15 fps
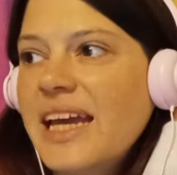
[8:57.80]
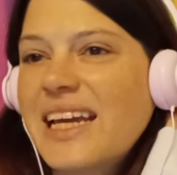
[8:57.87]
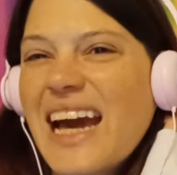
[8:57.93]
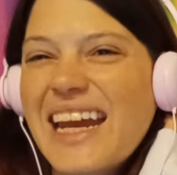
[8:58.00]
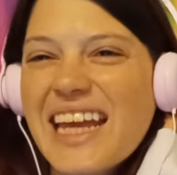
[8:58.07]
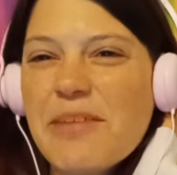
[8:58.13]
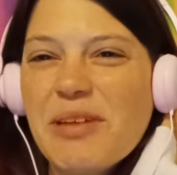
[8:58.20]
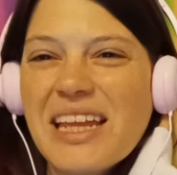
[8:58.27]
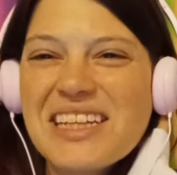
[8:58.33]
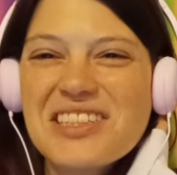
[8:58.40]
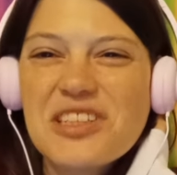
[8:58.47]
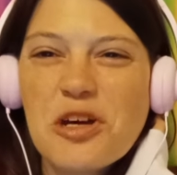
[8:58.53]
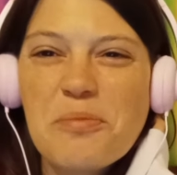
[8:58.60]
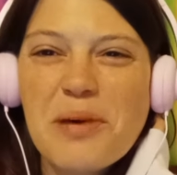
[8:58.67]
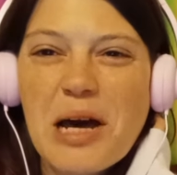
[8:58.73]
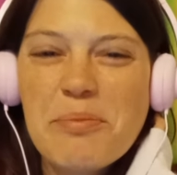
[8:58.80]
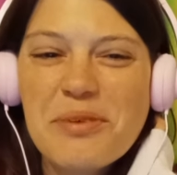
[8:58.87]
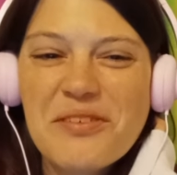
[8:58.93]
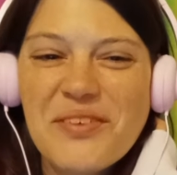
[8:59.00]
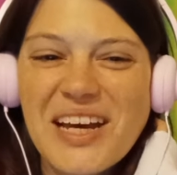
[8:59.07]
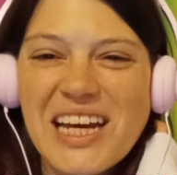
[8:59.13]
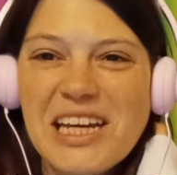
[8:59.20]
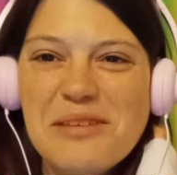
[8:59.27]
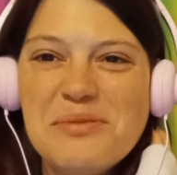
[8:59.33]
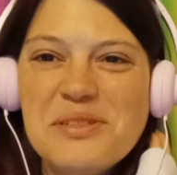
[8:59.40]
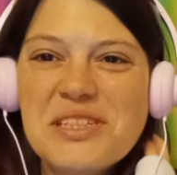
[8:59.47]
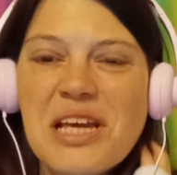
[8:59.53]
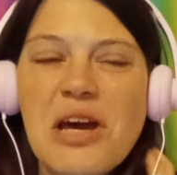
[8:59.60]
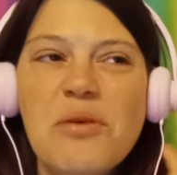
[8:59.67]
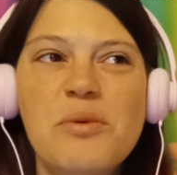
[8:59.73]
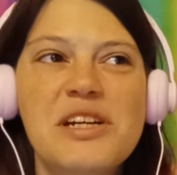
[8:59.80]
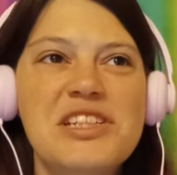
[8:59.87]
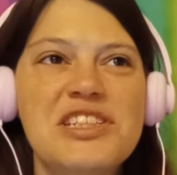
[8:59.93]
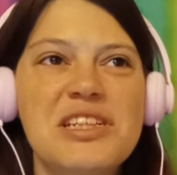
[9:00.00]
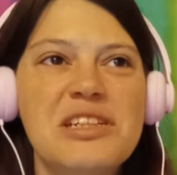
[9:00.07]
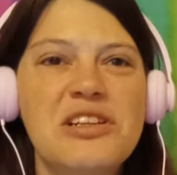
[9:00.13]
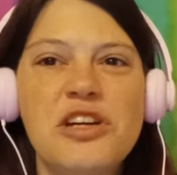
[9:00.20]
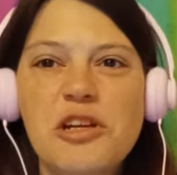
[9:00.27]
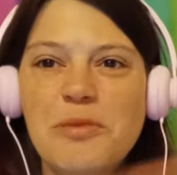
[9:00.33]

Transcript: it kind of gave me like soap opera vibes, which it